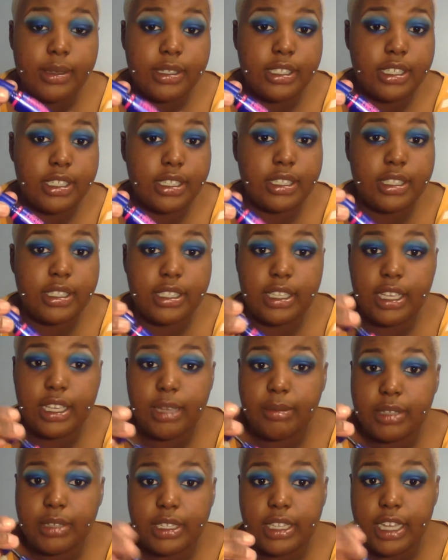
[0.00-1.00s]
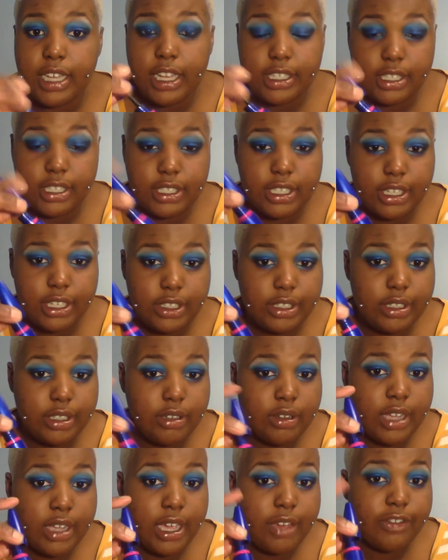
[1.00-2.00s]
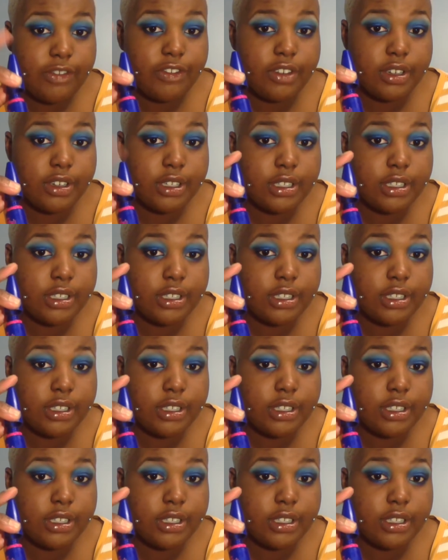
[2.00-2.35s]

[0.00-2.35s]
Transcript: just to keep the lashes that you do have for